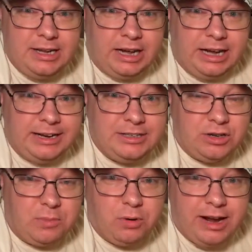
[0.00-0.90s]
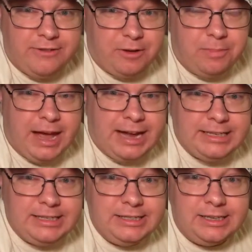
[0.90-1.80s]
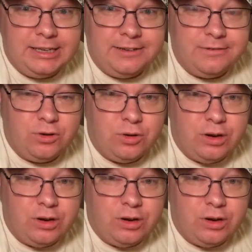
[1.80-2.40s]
I took a break from that for